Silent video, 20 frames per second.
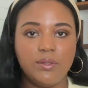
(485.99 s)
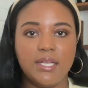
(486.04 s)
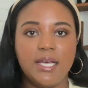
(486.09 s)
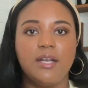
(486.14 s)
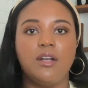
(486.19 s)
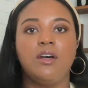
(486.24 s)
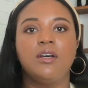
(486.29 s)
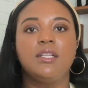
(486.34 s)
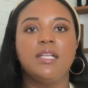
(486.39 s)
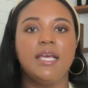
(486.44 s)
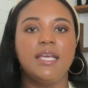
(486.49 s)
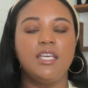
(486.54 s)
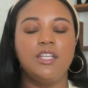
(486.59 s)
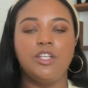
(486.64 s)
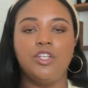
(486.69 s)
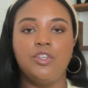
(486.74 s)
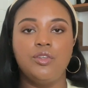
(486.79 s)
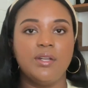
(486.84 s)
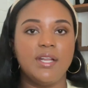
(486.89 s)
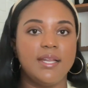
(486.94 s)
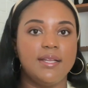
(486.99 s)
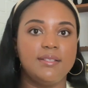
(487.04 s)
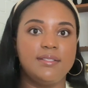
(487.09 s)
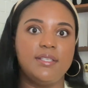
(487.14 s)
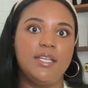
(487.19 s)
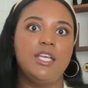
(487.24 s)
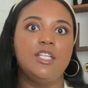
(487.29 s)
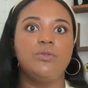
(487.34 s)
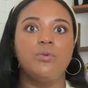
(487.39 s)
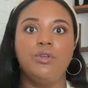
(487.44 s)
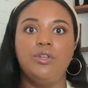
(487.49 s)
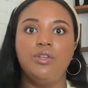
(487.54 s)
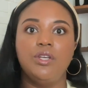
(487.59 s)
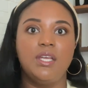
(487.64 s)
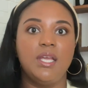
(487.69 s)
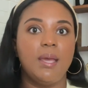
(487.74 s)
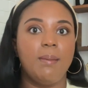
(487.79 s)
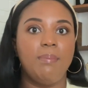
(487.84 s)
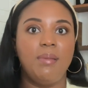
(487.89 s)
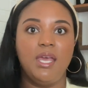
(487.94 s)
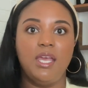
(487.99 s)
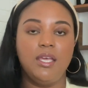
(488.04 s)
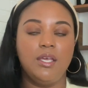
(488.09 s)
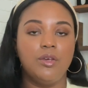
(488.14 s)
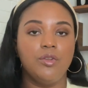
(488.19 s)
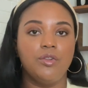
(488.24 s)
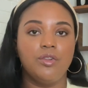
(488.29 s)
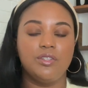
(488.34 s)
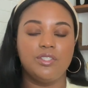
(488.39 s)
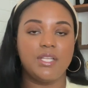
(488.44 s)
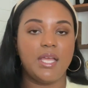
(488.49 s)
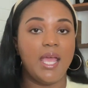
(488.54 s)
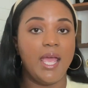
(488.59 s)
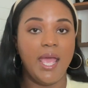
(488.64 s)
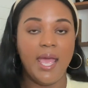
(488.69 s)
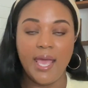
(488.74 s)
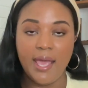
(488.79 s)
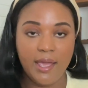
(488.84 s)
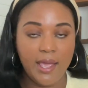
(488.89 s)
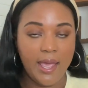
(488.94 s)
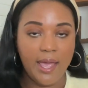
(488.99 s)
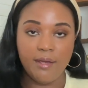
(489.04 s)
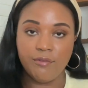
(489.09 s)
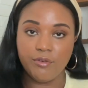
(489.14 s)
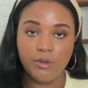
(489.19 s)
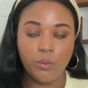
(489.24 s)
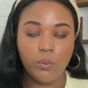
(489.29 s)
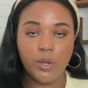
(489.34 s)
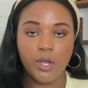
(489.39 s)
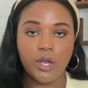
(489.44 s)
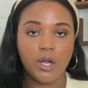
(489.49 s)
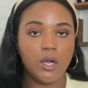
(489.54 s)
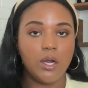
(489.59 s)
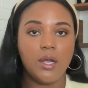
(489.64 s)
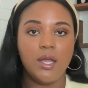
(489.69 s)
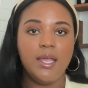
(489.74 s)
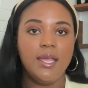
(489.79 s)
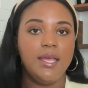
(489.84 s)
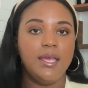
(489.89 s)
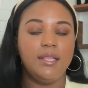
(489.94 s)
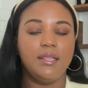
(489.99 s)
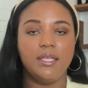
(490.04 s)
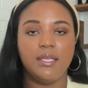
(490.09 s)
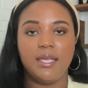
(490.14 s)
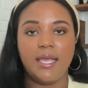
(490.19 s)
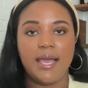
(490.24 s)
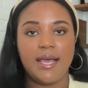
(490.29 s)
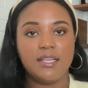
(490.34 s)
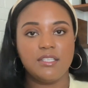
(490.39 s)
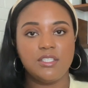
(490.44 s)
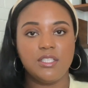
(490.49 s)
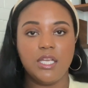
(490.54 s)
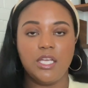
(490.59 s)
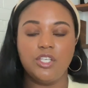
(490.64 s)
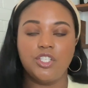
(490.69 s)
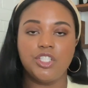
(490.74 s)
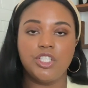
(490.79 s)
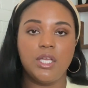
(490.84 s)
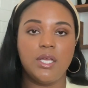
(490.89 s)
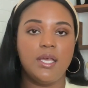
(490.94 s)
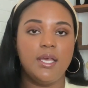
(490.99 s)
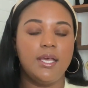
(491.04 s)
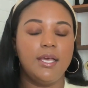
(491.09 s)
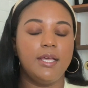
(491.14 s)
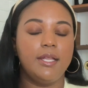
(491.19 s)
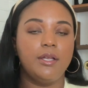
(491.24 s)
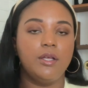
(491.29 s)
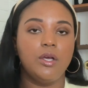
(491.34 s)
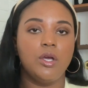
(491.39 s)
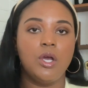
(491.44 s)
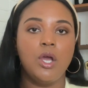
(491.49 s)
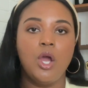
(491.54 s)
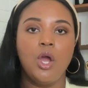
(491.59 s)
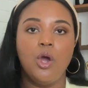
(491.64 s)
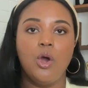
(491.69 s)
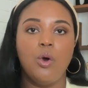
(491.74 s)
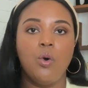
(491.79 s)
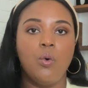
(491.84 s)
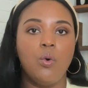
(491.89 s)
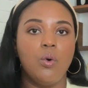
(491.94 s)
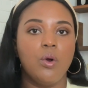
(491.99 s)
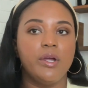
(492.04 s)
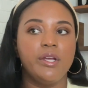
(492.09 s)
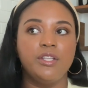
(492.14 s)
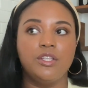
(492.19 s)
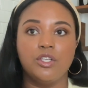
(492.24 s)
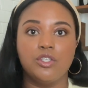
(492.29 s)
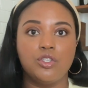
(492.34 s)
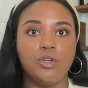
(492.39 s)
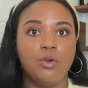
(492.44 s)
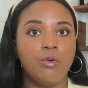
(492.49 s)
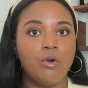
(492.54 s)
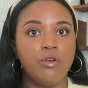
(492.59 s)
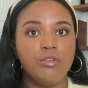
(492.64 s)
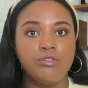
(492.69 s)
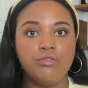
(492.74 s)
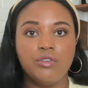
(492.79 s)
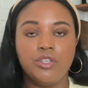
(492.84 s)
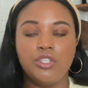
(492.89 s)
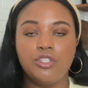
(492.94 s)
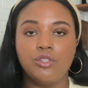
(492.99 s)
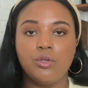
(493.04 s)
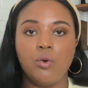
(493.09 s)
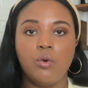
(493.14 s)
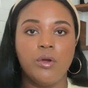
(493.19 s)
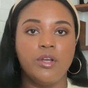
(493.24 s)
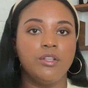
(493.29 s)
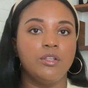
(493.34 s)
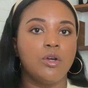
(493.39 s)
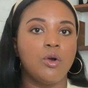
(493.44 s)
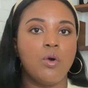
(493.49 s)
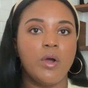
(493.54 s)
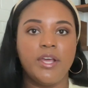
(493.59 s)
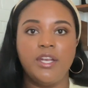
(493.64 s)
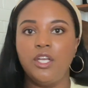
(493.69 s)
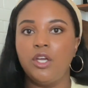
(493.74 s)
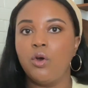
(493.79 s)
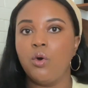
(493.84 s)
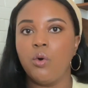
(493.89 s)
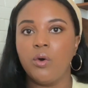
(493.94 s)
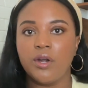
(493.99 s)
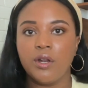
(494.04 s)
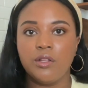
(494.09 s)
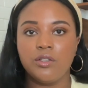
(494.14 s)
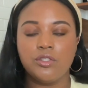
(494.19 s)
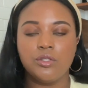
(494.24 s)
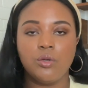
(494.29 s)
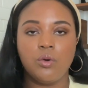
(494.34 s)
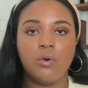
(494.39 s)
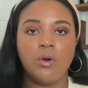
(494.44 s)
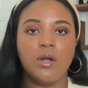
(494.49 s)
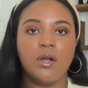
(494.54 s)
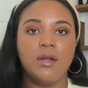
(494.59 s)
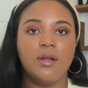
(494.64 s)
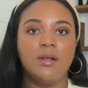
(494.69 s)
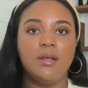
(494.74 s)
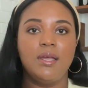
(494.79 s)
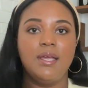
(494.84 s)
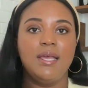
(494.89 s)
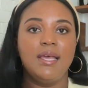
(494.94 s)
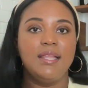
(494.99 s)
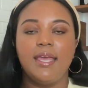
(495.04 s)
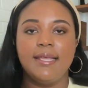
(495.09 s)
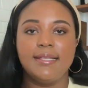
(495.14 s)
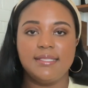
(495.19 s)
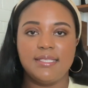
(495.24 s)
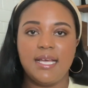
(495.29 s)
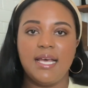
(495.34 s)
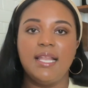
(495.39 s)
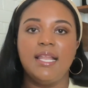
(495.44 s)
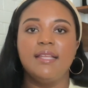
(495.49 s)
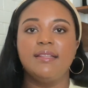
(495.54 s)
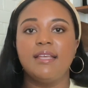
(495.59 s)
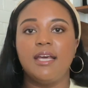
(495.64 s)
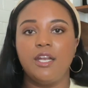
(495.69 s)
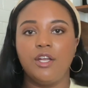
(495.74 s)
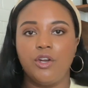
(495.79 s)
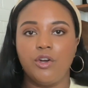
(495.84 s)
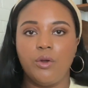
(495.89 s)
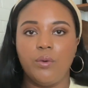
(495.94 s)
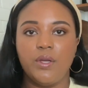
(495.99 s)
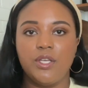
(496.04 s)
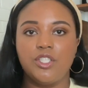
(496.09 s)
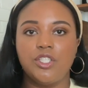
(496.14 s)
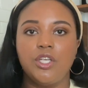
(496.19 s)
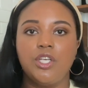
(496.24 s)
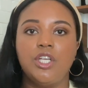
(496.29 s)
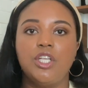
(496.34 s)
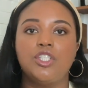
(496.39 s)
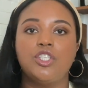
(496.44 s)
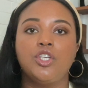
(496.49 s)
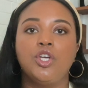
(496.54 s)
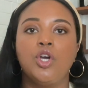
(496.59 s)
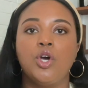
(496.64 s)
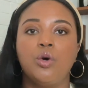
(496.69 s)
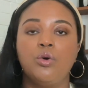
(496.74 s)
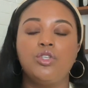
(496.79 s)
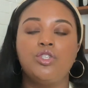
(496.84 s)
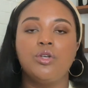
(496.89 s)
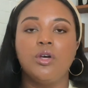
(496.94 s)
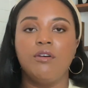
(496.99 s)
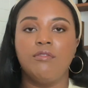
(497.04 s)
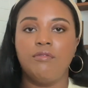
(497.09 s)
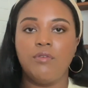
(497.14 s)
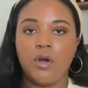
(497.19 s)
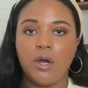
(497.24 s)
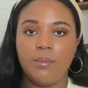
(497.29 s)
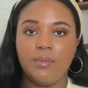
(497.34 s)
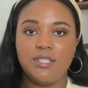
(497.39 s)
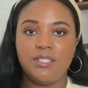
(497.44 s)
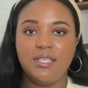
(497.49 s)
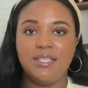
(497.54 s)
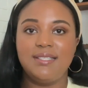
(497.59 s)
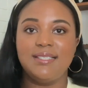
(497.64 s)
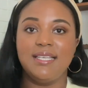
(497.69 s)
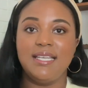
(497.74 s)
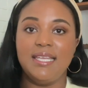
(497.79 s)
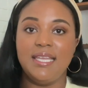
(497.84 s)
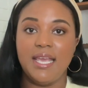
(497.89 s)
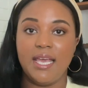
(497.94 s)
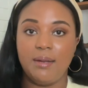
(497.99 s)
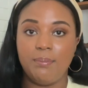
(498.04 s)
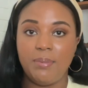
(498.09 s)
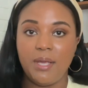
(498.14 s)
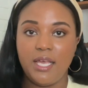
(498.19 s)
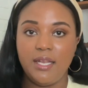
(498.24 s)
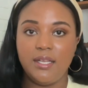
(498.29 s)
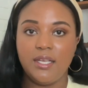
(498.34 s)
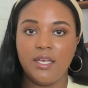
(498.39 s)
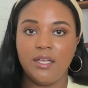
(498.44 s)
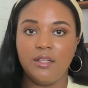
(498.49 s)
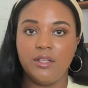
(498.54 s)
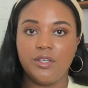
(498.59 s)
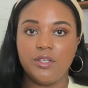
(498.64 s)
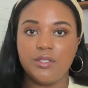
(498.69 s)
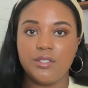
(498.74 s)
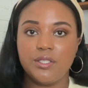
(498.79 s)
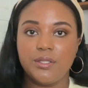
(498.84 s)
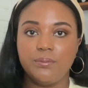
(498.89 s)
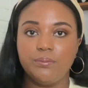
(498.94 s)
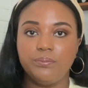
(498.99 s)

that unlike in the United States, where you can get painkillers everywhere, in the gas station or in this grocery store, in any corner store, it's not like that in Croatia. You need to go to a pharmacy to get painkillers.